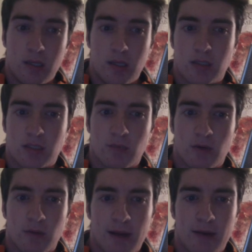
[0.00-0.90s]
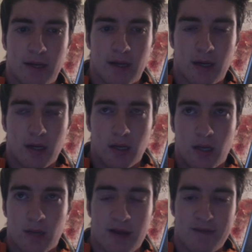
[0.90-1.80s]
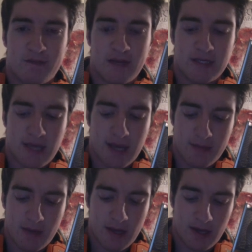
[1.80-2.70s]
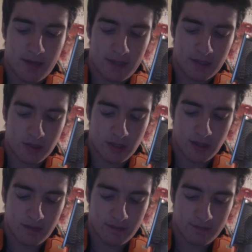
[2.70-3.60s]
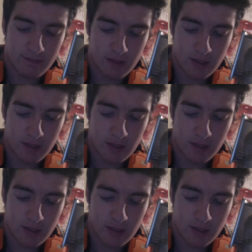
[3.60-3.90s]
somewhere around here. I'm gonna have face cam and a picture of